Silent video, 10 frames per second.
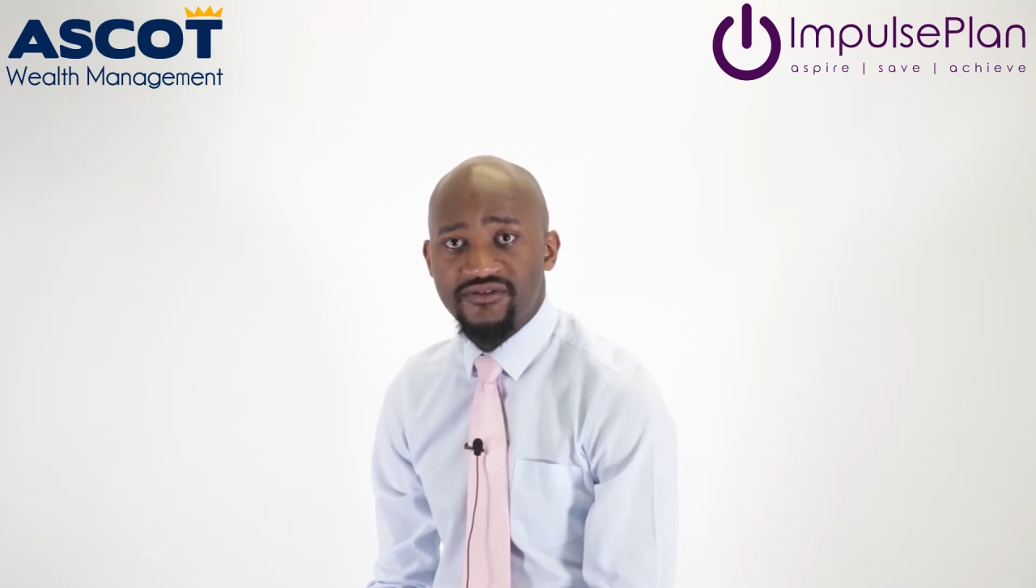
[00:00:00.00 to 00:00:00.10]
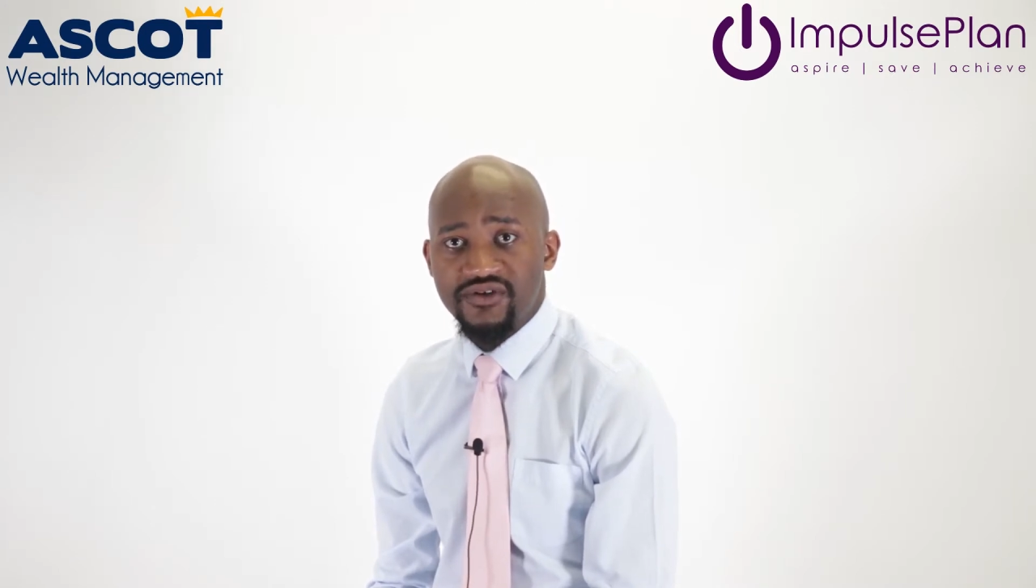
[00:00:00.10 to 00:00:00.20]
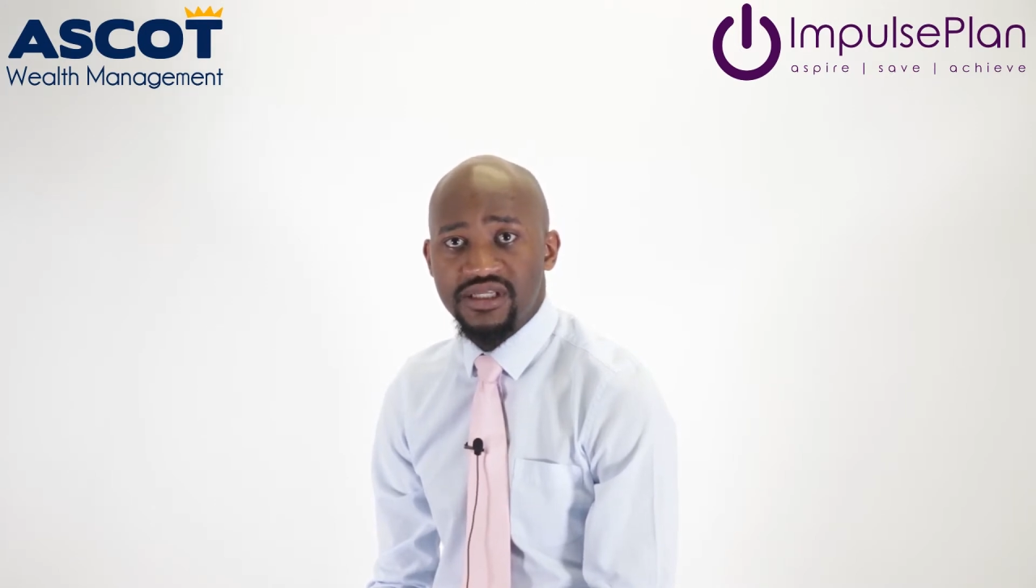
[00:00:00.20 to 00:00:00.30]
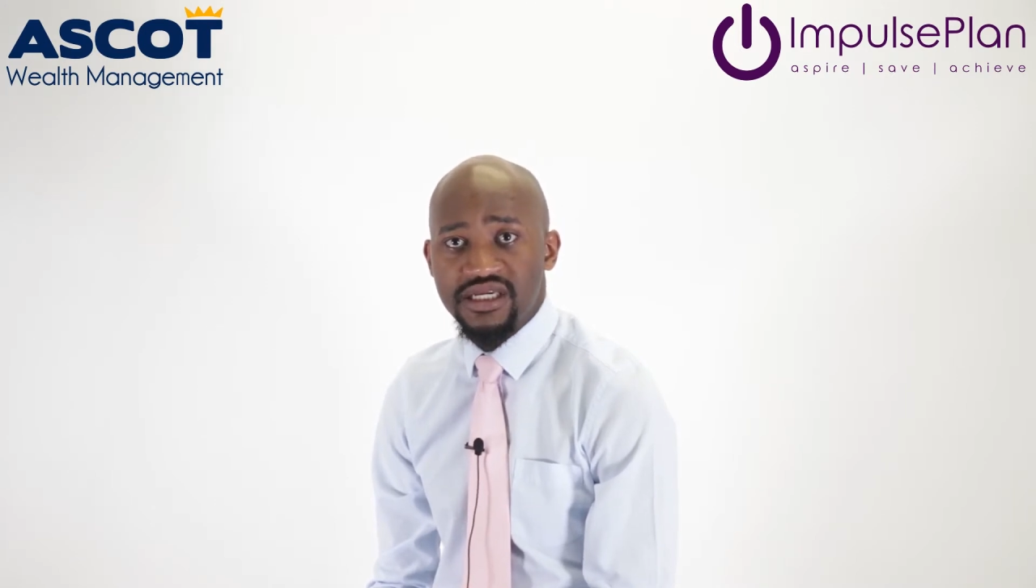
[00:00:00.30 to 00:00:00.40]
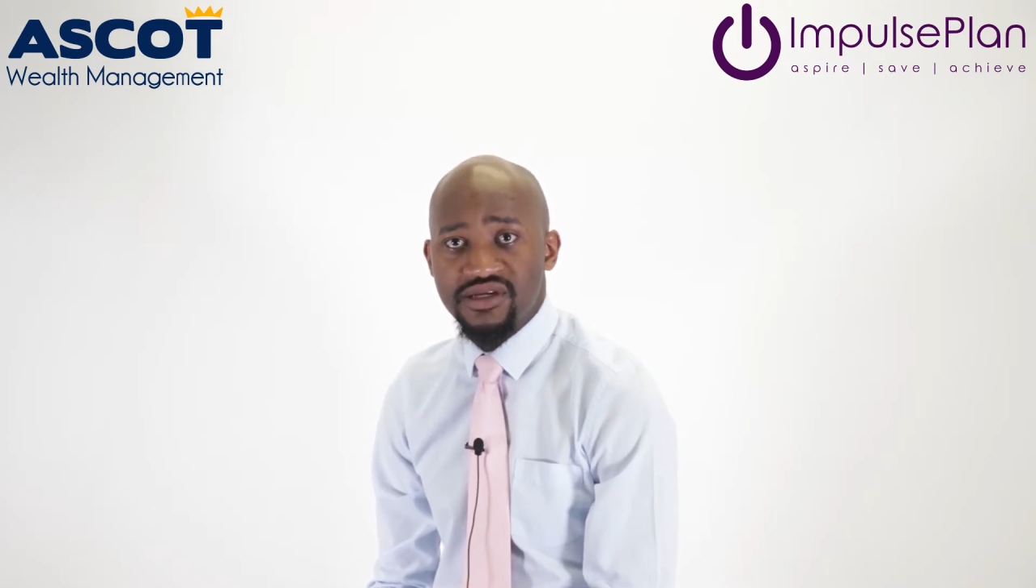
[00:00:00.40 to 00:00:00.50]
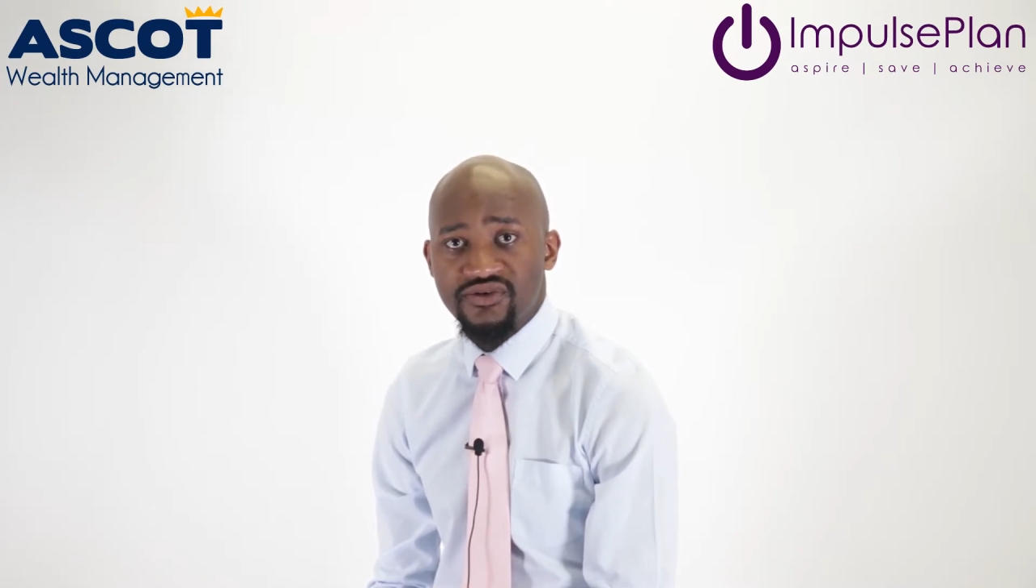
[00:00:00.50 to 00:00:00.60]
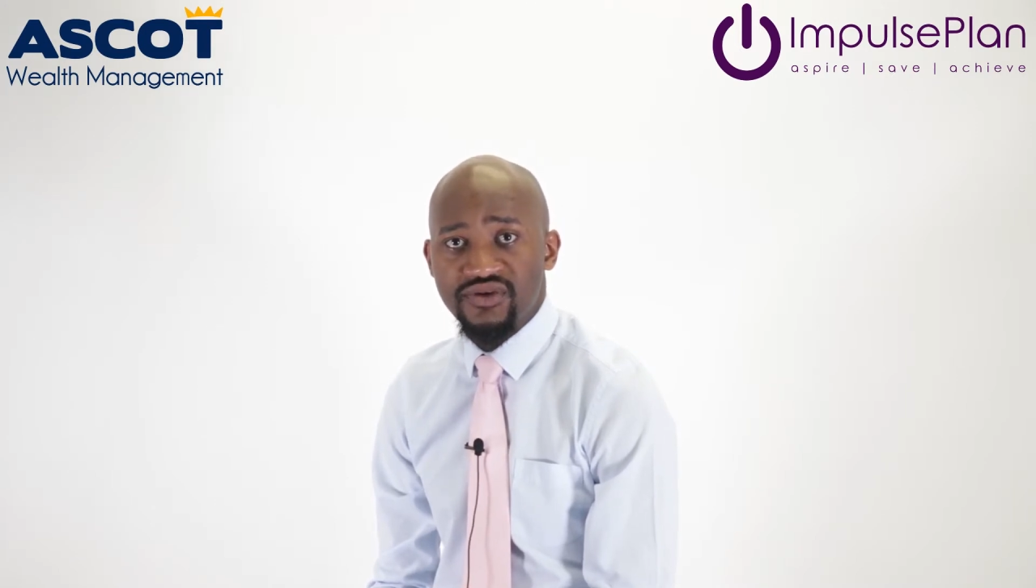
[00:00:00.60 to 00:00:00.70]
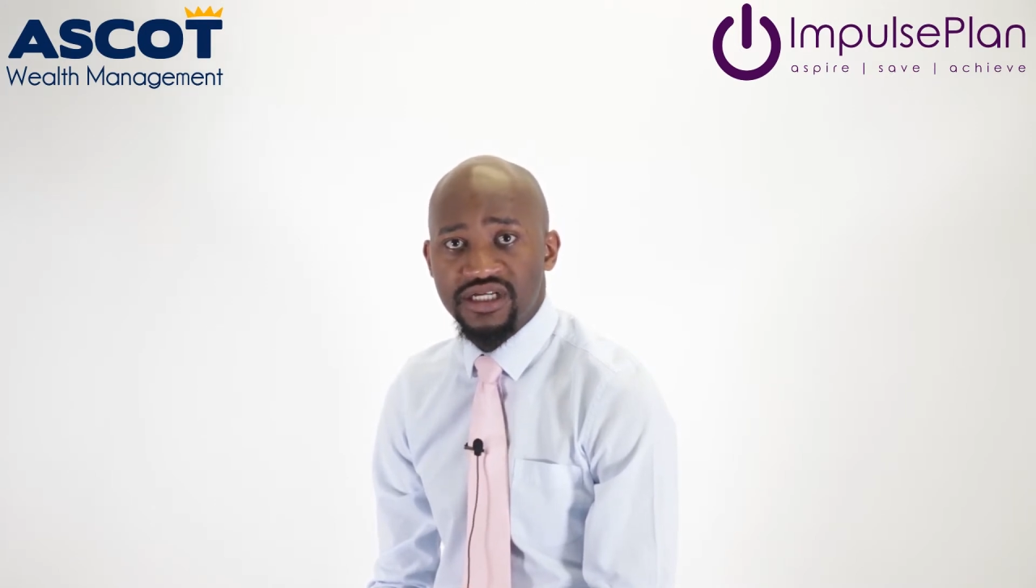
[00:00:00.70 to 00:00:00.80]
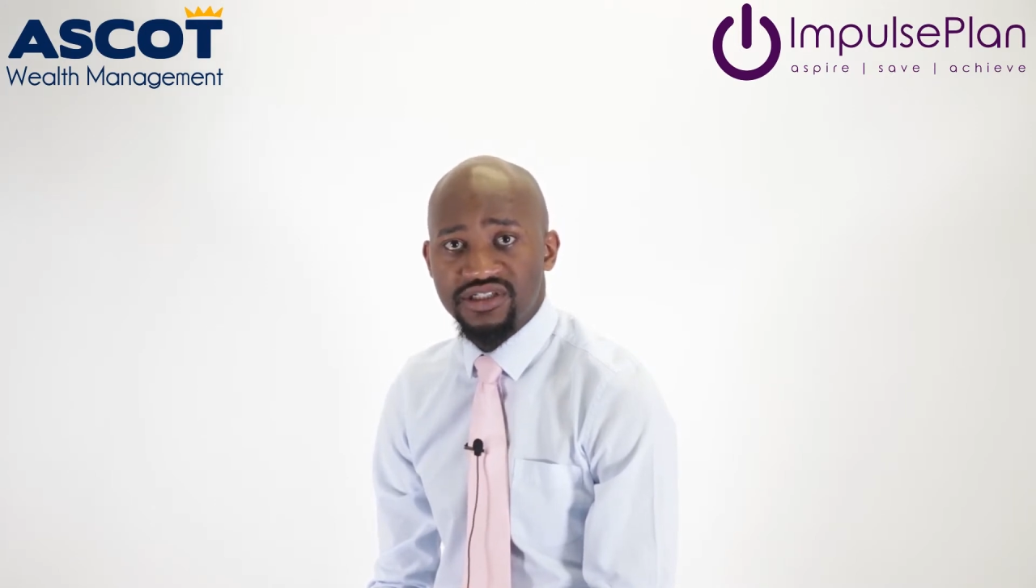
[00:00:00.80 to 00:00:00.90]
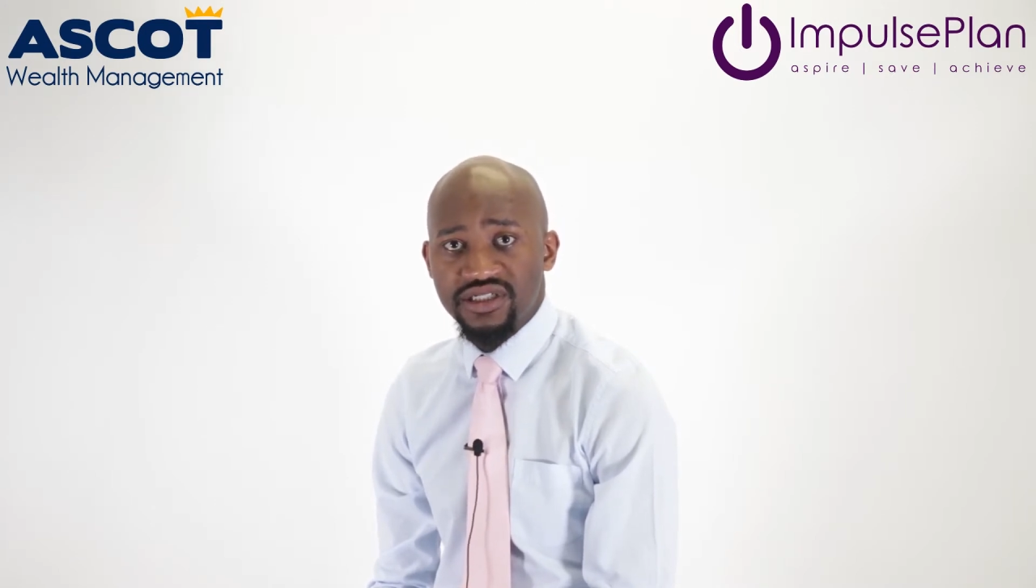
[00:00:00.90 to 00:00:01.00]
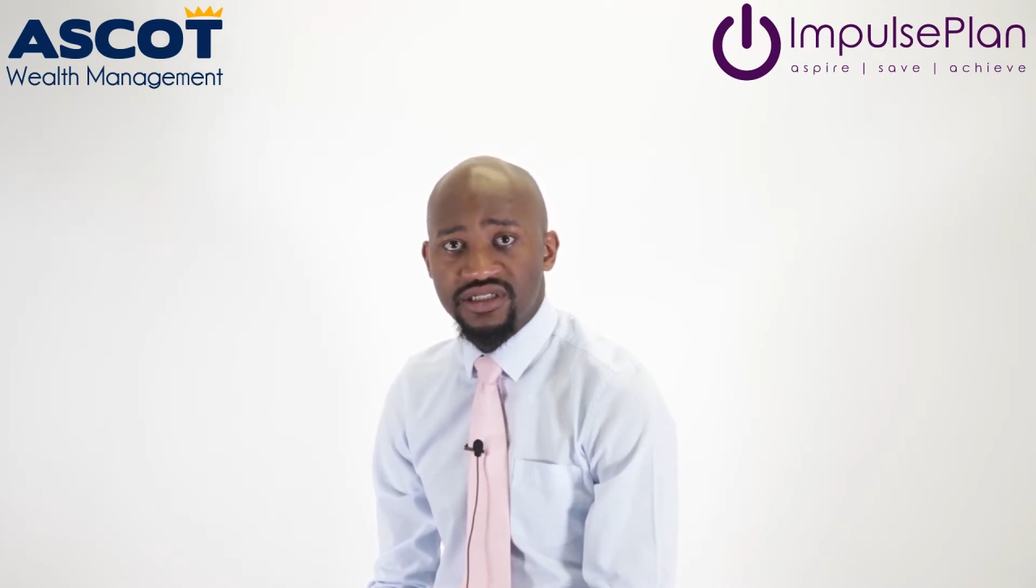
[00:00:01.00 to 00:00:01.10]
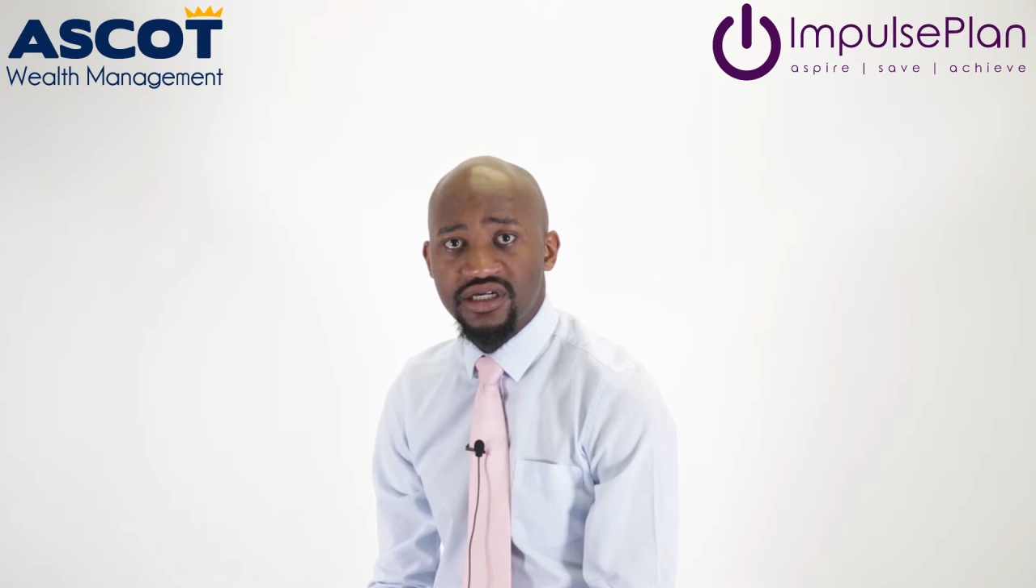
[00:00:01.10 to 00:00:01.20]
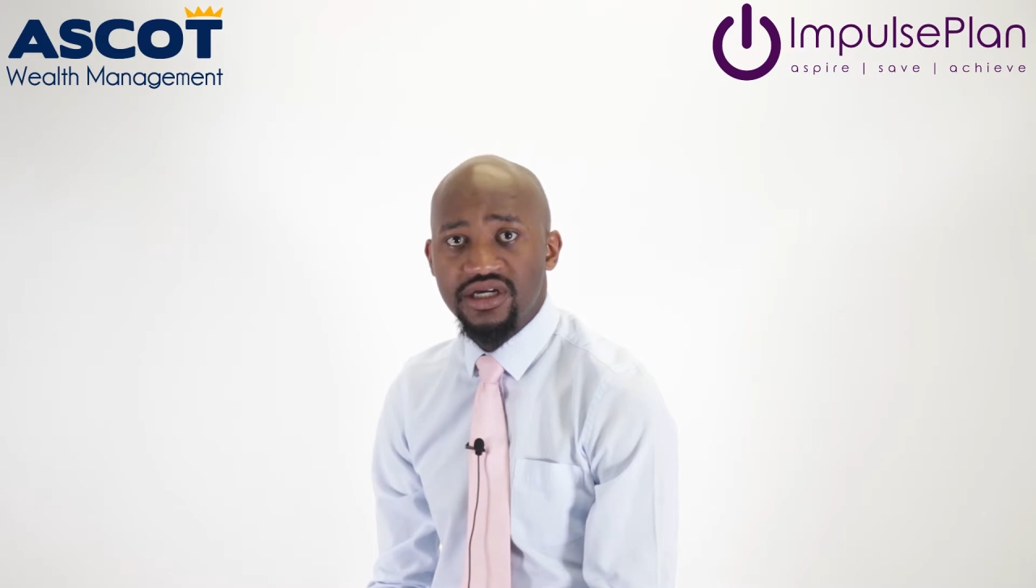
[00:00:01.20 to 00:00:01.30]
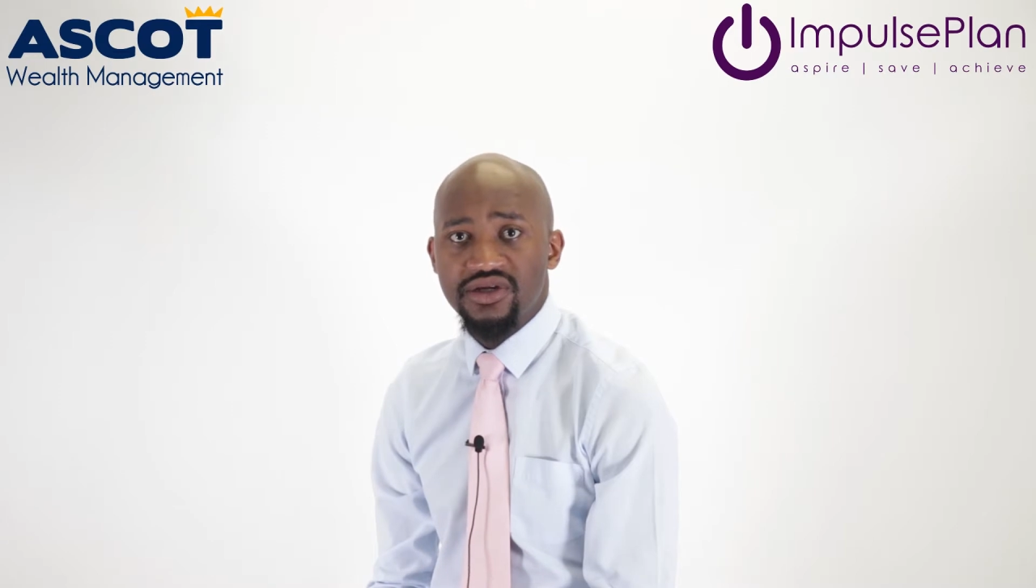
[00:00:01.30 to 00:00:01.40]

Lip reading: for the EU region,